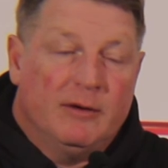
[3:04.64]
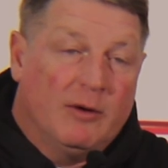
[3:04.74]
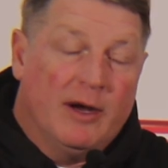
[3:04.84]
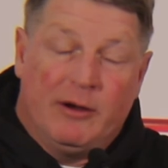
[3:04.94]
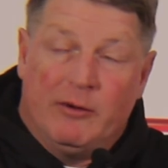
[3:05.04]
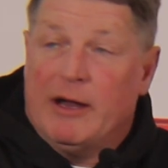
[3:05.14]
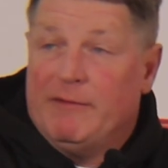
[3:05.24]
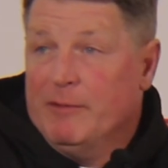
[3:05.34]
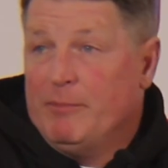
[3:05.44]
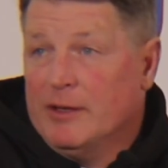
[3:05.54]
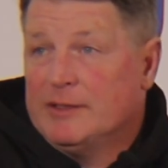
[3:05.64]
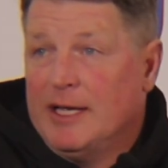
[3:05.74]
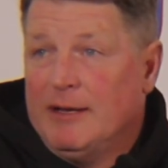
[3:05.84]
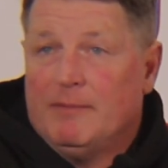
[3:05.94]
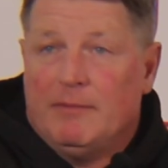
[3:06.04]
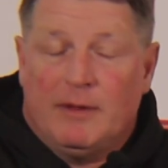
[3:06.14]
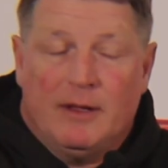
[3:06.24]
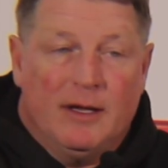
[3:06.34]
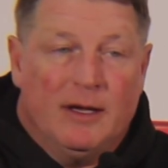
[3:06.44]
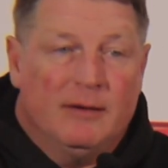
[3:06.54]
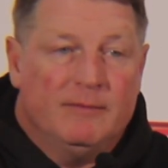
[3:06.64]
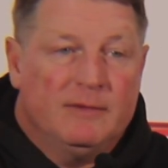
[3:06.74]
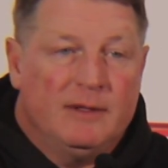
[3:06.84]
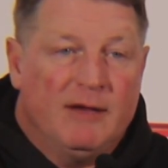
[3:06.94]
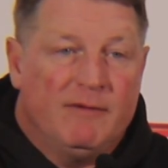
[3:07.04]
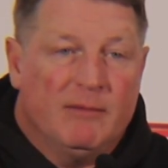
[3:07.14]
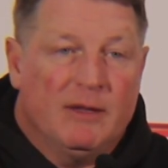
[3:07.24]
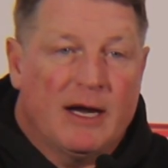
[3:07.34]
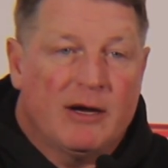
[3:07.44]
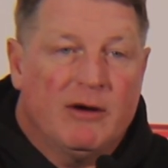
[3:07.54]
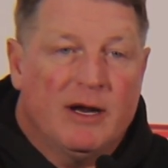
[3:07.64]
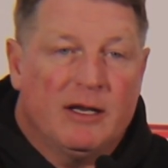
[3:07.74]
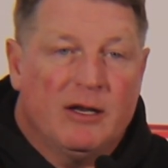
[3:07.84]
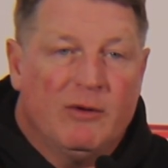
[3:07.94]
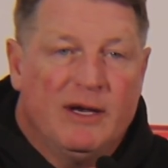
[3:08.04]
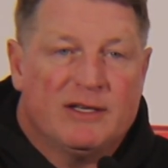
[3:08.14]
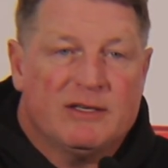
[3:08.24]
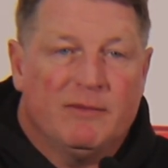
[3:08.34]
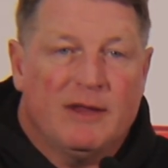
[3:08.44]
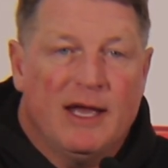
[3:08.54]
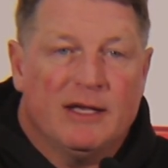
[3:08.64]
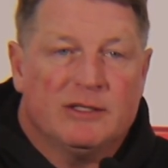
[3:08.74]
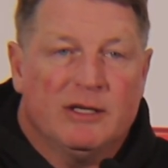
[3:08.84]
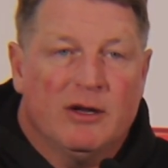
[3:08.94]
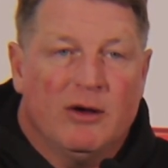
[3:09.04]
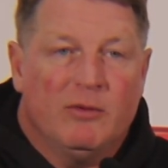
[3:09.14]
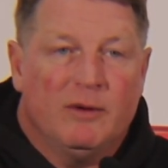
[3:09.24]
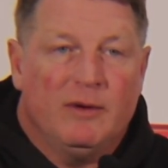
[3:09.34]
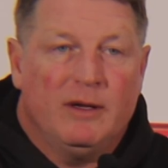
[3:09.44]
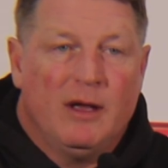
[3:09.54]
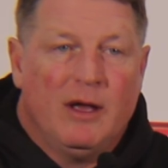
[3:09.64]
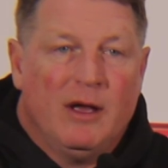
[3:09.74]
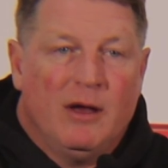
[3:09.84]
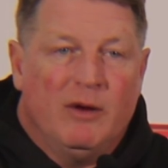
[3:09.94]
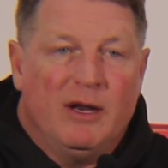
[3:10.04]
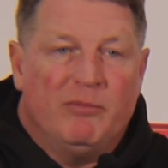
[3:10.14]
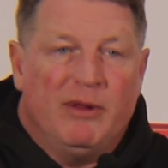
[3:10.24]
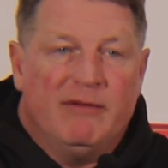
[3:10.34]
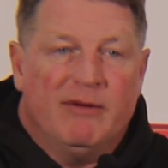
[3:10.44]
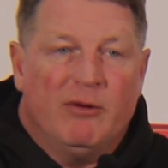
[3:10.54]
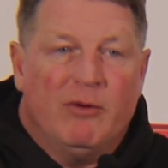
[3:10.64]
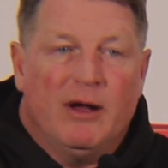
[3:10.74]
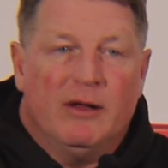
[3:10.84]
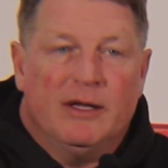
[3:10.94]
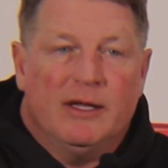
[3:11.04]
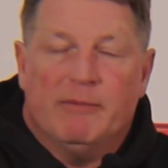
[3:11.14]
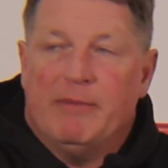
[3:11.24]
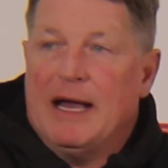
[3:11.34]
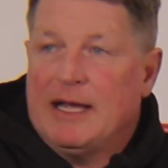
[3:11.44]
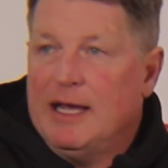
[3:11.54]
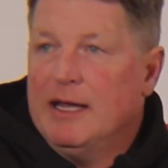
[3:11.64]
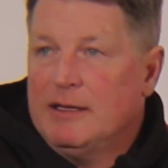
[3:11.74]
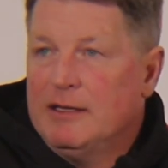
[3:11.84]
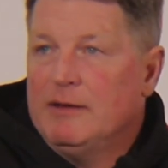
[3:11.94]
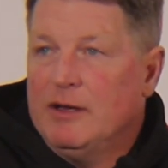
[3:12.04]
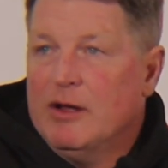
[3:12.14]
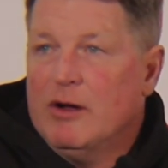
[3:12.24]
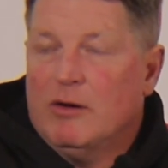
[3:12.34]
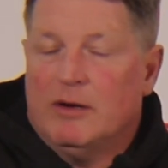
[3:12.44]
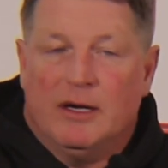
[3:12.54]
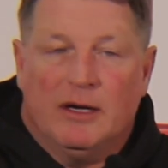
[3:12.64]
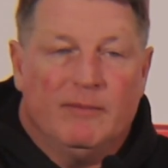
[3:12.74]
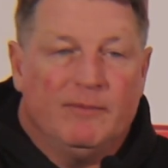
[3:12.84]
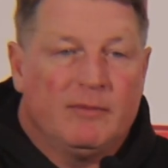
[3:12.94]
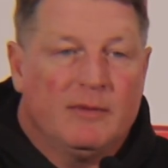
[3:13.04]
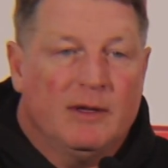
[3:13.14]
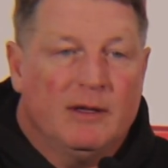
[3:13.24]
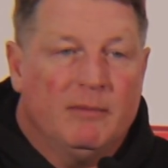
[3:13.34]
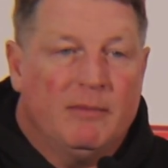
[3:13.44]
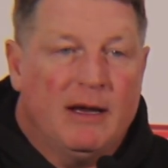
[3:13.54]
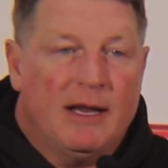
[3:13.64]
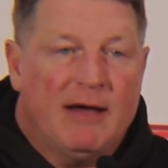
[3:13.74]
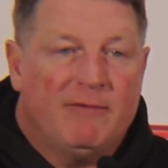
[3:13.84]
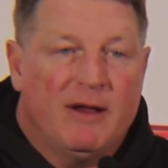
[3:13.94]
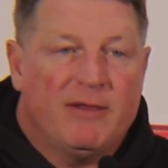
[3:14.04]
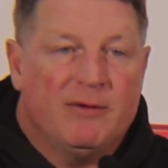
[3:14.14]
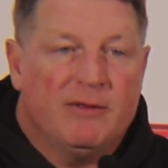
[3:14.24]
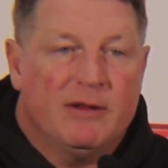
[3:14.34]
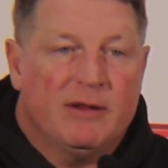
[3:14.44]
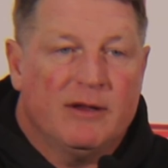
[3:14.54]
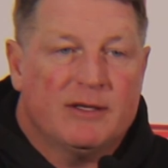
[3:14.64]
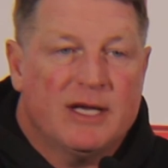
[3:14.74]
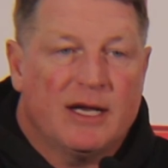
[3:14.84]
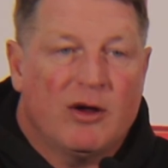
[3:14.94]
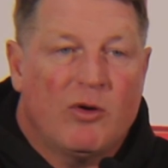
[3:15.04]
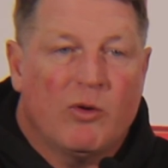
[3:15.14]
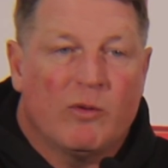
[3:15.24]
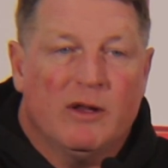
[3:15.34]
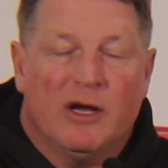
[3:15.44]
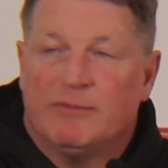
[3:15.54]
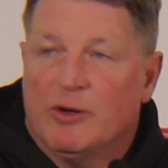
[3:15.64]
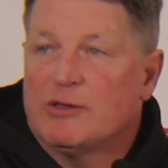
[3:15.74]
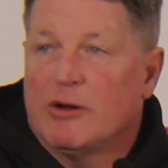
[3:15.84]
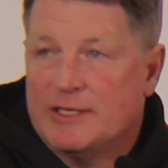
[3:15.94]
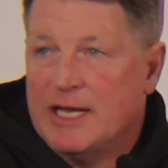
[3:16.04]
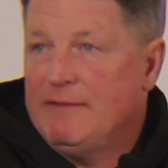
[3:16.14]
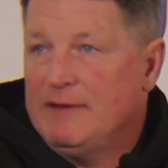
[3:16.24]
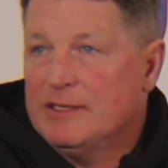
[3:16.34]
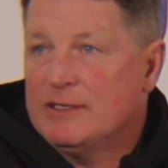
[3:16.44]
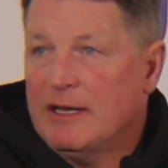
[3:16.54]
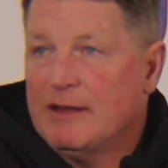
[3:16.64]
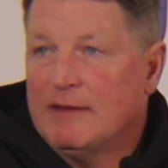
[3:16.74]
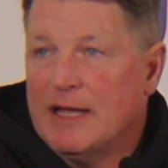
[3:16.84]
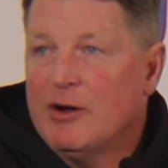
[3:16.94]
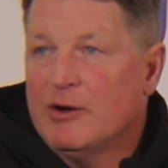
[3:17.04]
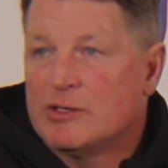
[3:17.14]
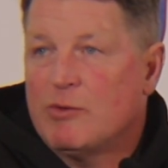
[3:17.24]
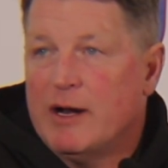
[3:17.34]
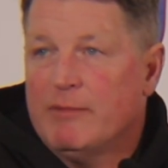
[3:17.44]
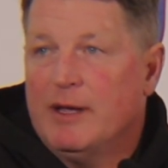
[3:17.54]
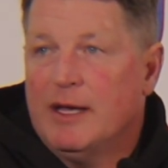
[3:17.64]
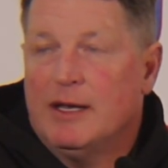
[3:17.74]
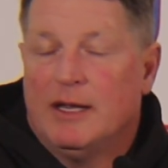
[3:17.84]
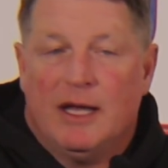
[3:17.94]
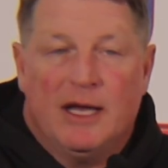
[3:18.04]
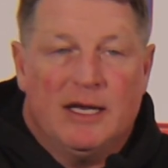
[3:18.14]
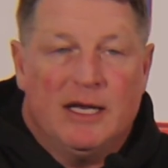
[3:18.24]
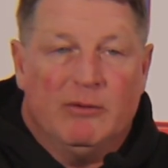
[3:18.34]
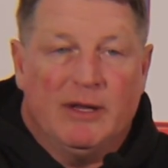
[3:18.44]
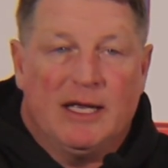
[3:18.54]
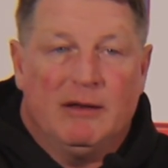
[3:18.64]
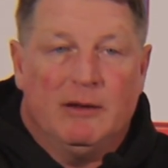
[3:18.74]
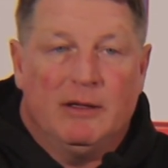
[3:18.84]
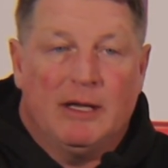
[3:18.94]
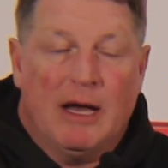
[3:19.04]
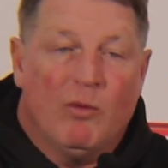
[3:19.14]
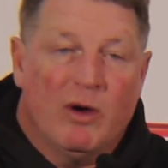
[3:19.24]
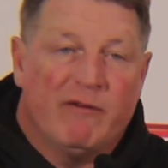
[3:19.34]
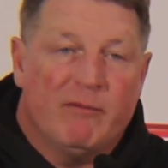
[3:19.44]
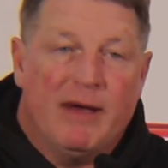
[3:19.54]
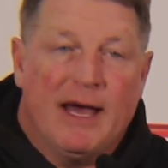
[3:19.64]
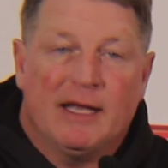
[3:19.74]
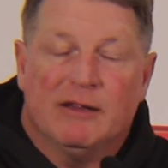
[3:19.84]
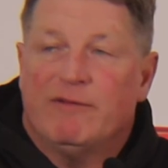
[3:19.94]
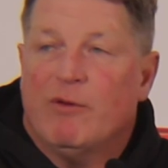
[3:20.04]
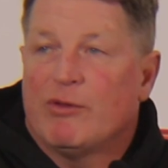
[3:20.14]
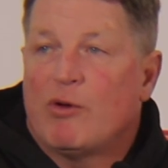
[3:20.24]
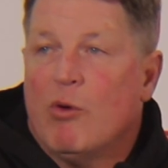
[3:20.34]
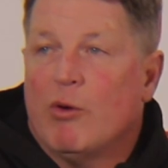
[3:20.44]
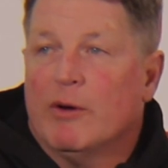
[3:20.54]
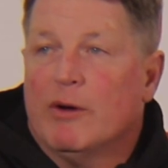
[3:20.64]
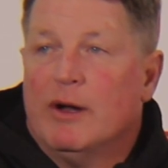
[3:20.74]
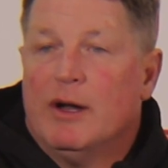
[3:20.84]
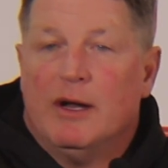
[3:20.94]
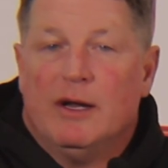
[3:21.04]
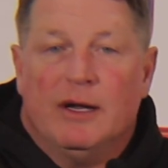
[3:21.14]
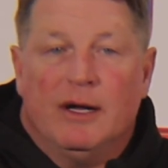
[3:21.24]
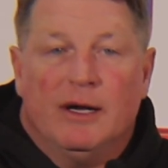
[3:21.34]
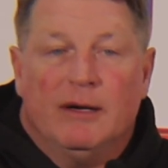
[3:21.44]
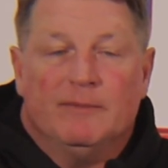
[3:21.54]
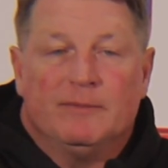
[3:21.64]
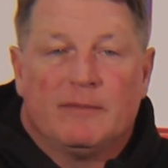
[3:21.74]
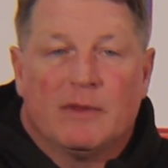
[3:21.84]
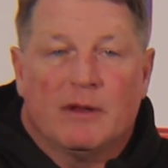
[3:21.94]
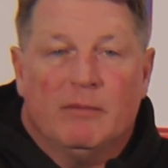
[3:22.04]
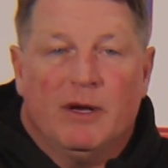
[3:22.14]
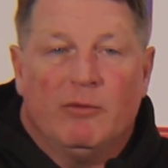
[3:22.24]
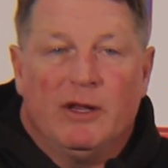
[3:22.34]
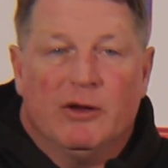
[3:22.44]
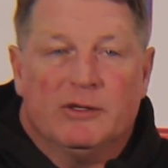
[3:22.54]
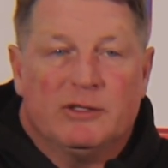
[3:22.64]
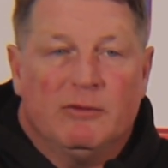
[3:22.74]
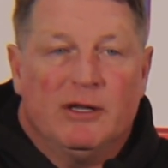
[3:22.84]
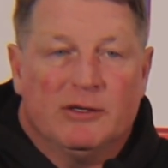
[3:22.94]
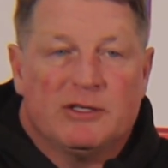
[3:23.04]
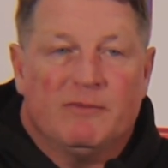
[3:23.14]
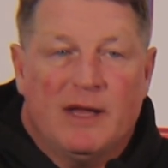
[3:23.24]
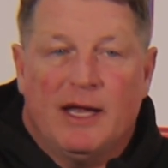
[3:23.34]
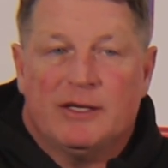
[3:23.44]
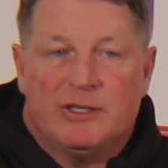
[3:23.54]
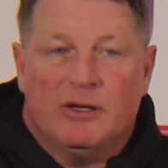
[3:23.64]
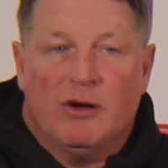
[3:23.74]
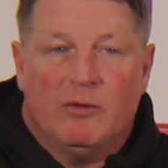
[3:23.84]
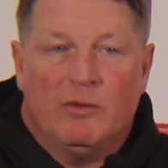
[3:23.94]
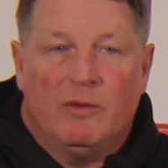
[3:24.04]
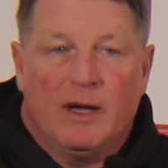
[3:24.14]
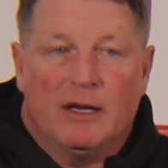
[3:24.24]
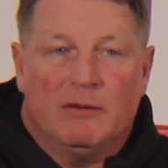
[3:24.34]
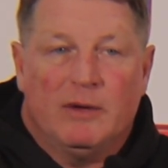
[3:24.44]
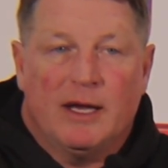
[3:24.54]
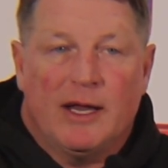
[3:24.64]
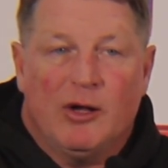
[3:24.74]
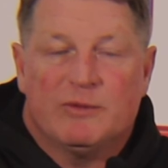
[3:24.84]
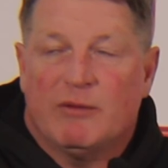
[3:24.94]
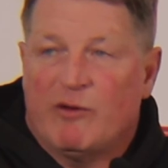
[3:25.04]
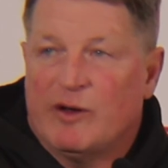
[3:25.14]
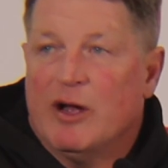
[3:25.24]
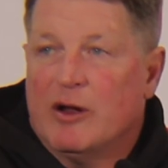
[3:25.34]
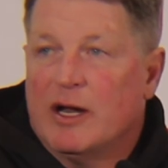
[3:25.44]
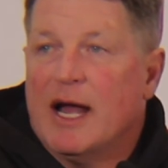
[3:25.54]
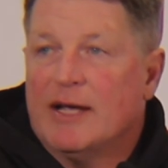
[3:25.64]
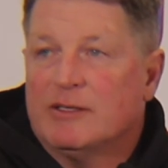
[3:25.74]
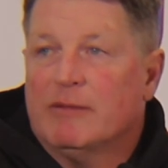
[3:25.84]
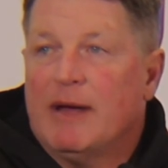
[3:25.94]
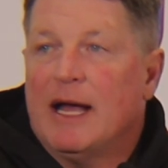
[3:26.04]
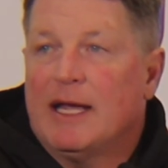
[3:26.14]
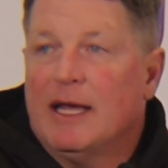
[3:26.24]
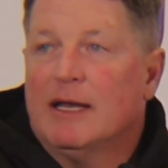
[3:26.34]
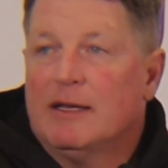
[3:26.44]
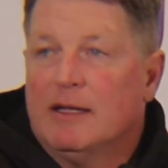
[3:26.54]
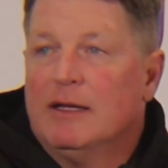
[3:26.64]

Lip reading: a great, great football team. To give them a lot of credit, we did some things. We didn't play very well in the back end. About halfway through the second quarter, we lost both our safeties. I think that hurt us quite a bit. Didn't really got one of them back in the fourth quarter. But we learned some things. We got to help some of our younger guys on the back end